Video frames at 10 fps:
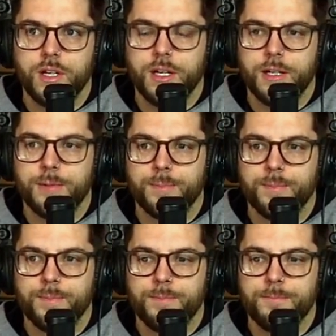
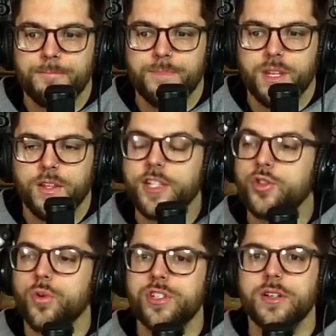like,
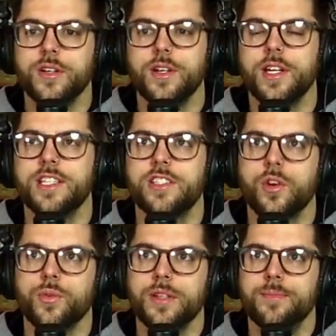Georgia is the
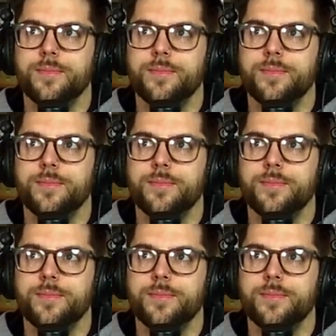only,